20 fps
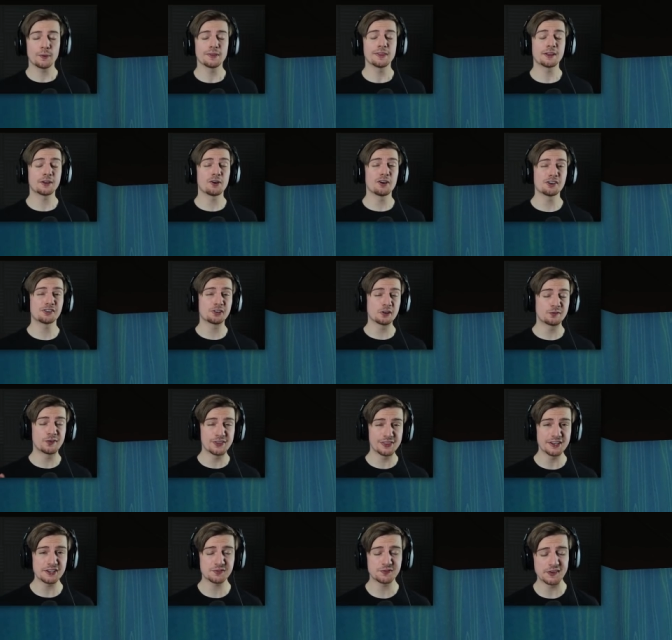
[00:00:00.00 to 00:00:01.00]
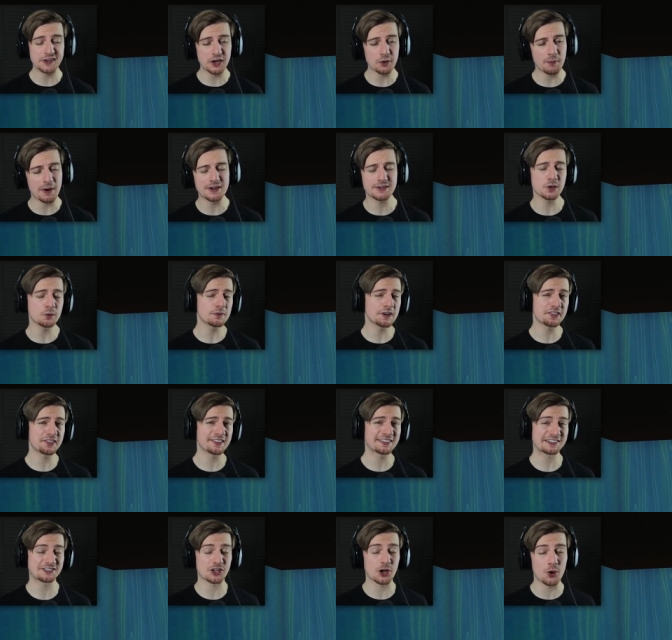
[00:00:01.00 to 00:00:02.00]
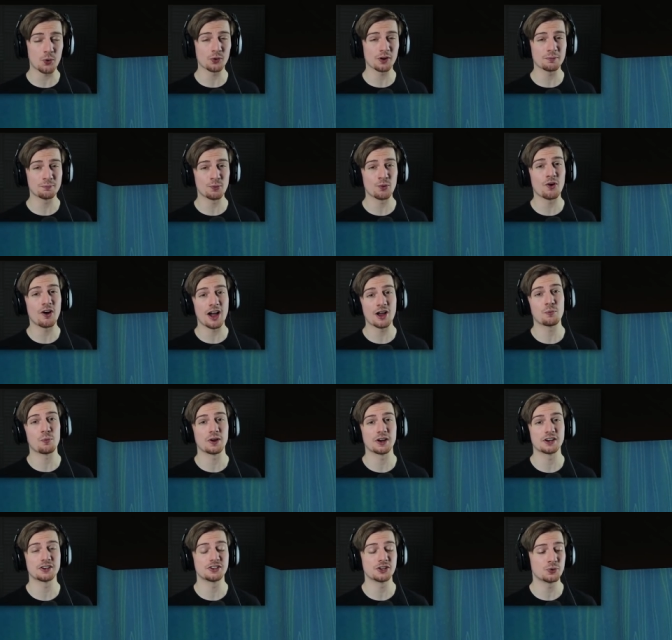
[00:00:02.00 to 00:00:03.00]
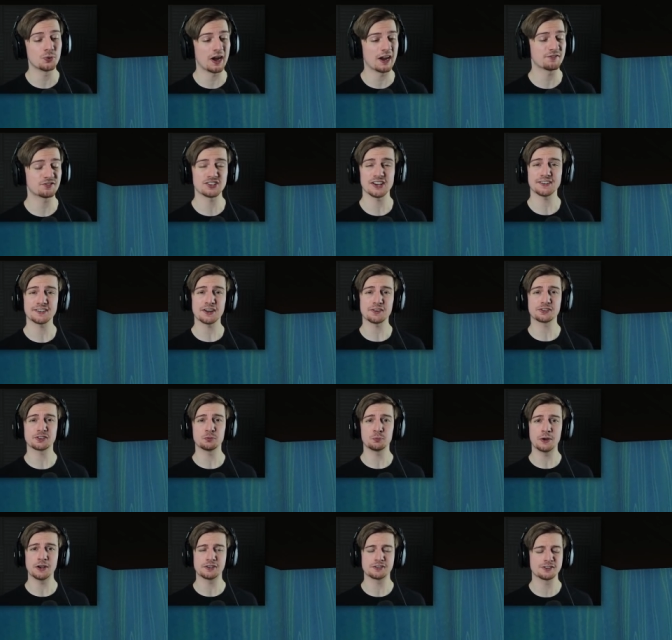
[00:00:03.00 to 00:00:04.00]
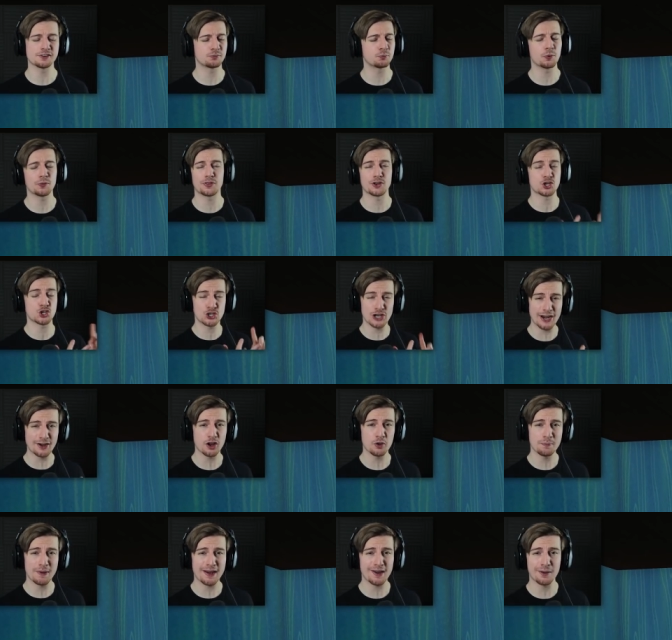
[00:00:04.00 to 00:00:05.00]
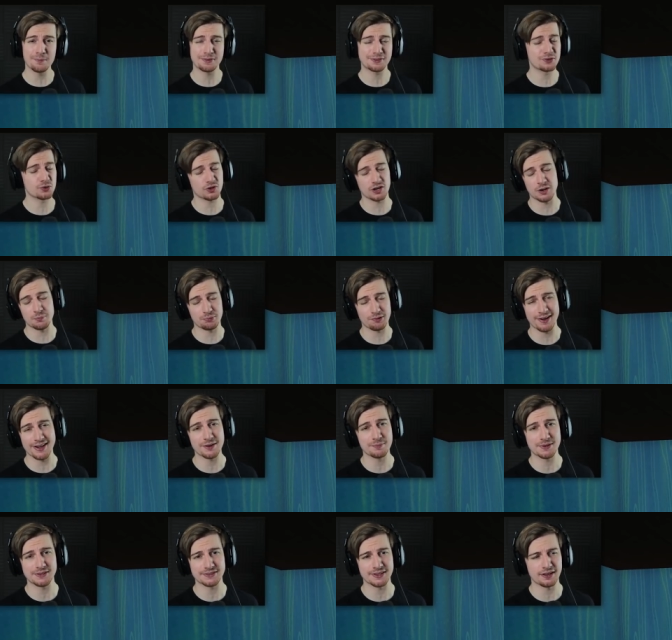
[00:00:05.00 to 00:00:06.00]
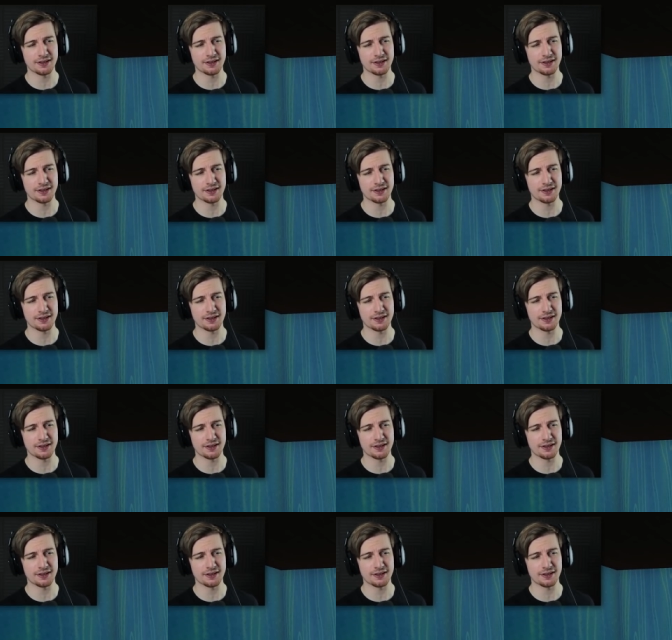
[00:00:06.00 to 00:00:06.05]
Okay then, guys, so for this video, I don't really think there's a whole lot more I want to do. I've checked out some weird stuff with the Shadow Man. I'm still going to brand him as